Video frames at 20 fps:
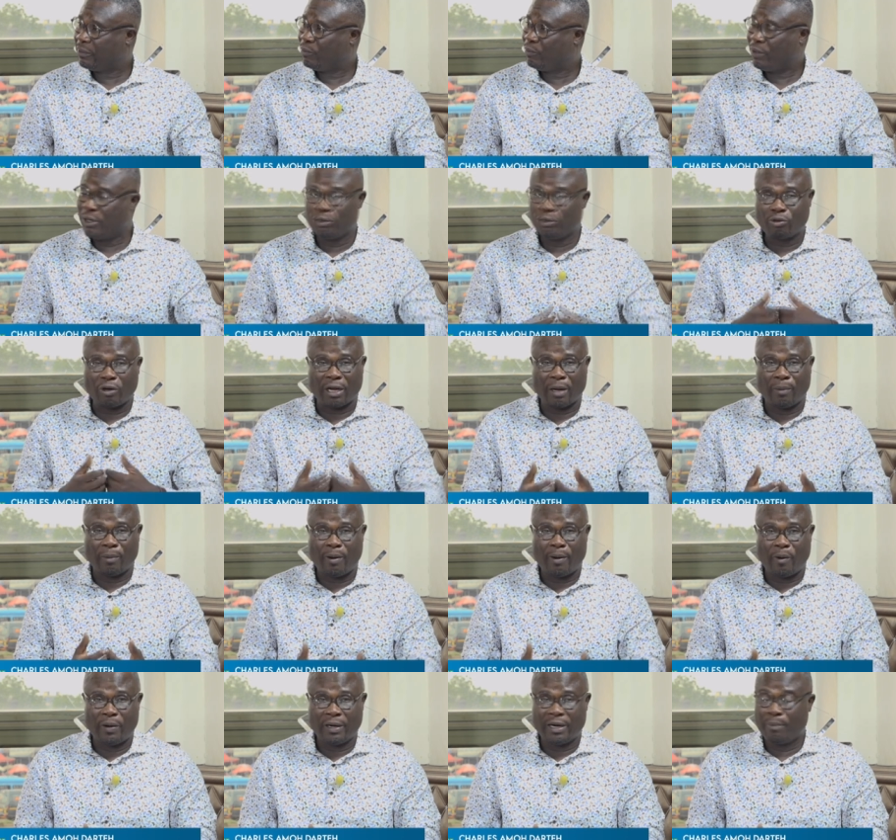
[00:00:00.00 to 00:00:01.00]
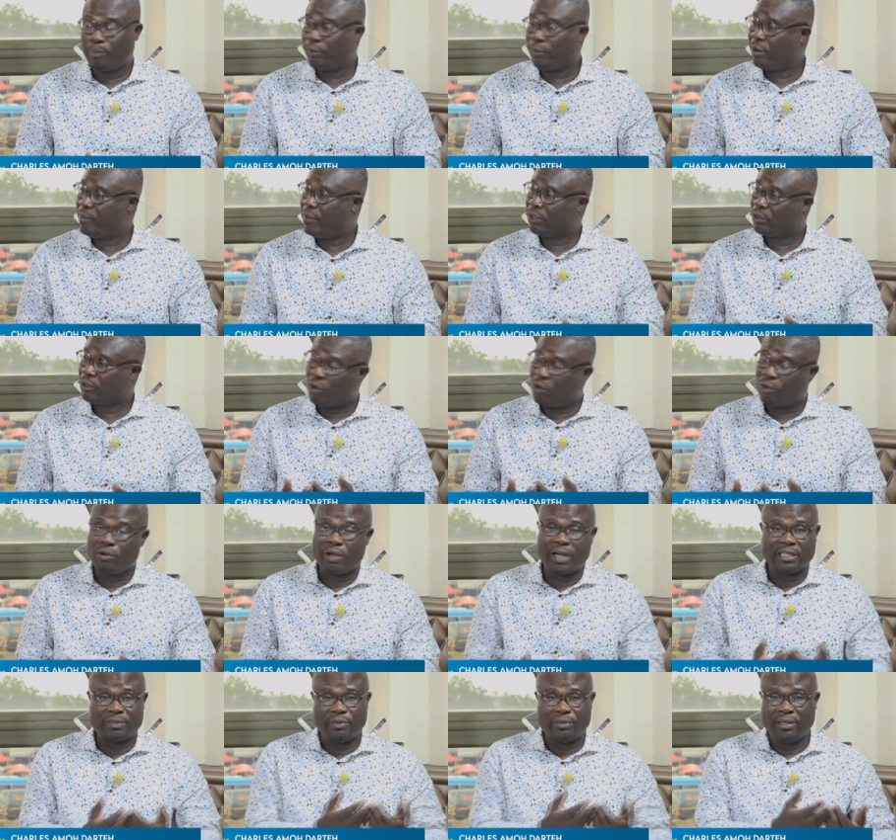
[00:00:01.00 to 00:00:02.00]
When you talk about unemployment, one who
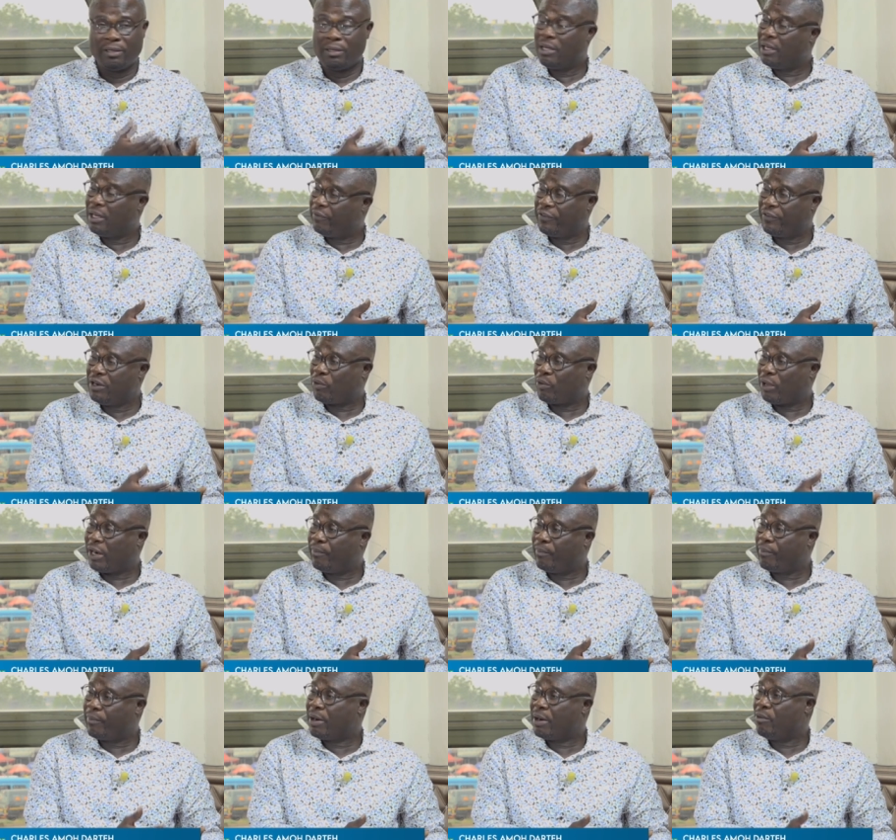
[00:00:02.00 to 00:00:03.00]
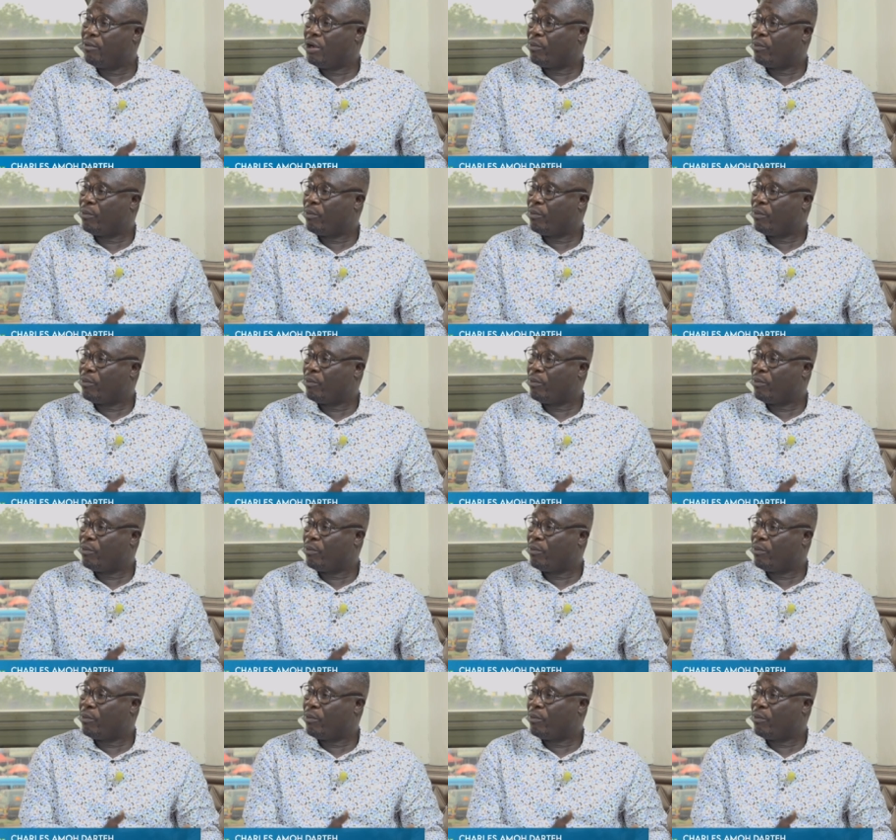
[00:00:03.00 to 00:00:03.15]
has been feeling collaborative, well,